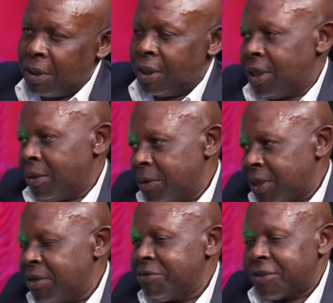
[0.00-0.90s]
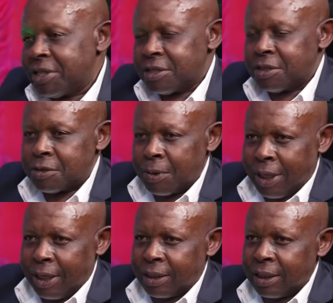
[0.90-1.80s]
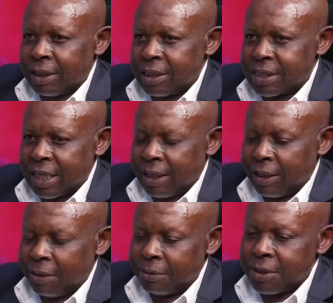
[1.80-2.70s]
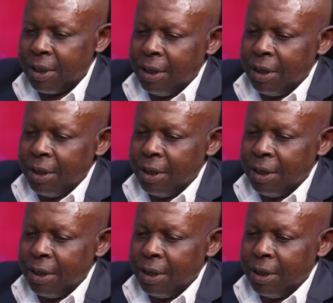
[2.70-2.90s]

and I will give reasons why I think they stand out.